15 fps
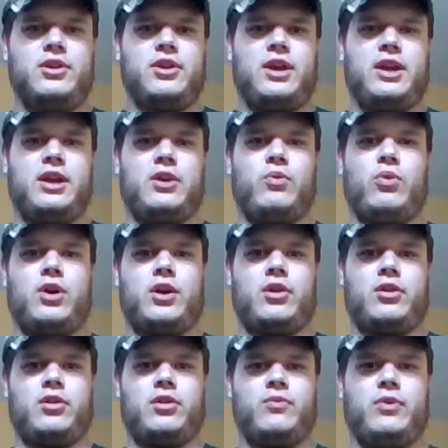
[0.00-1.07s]
and
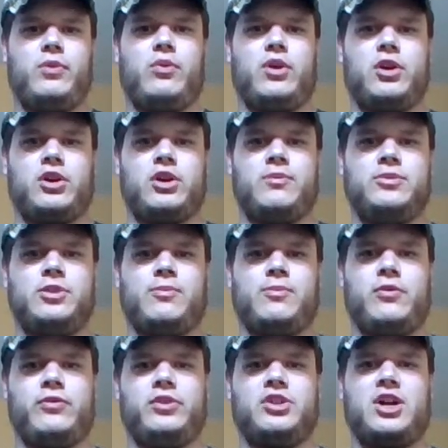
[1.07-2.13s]
when water comes up
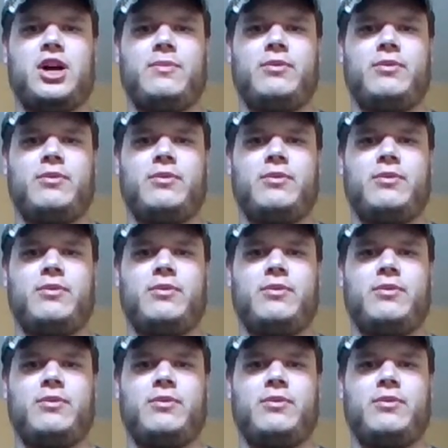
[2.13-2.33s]
over the top